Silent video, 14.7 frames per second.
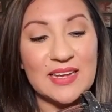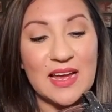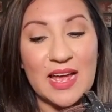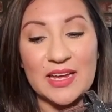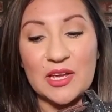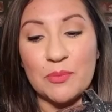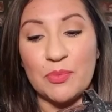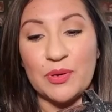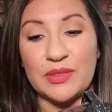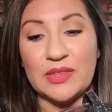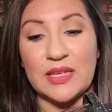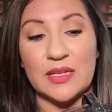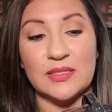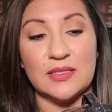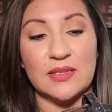I could put
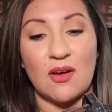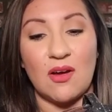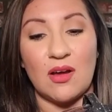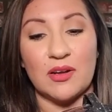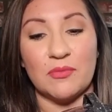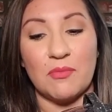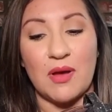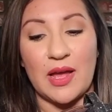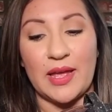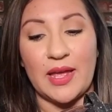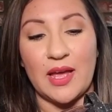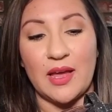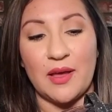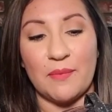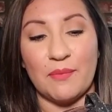this on my
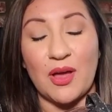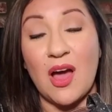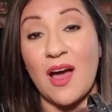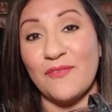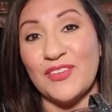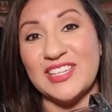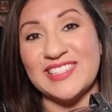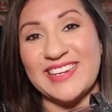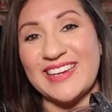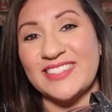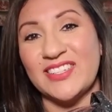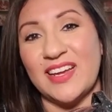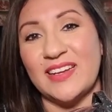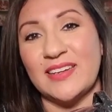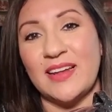coffee
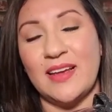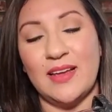station.